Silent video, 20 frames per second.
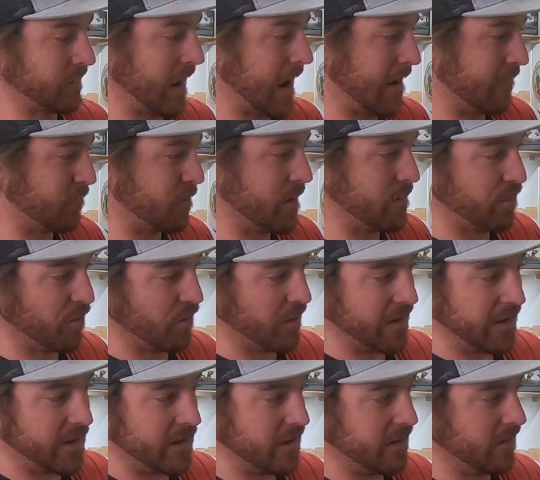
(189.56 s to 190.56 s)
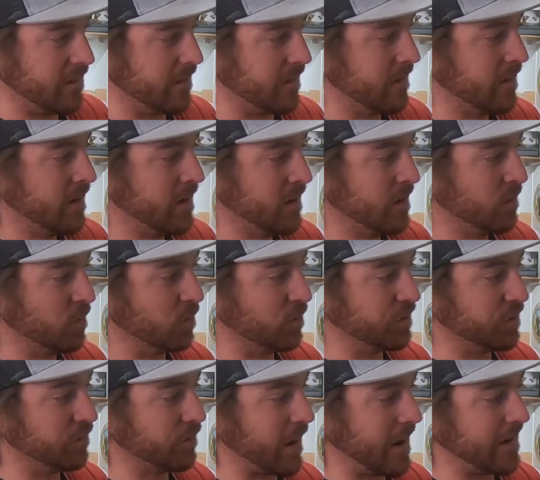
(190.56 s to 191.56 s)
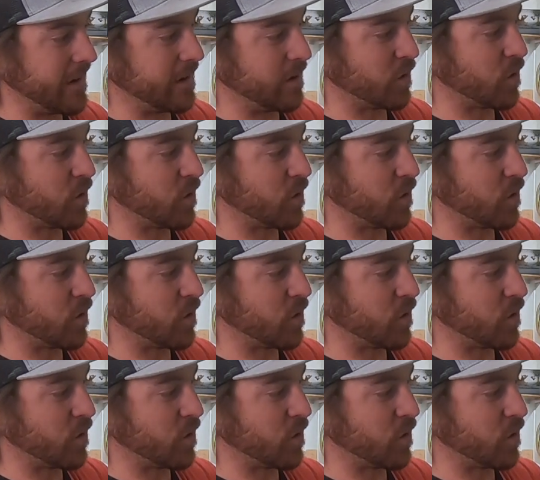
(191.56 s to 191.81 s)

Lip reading: Halfway point here, we'll do right at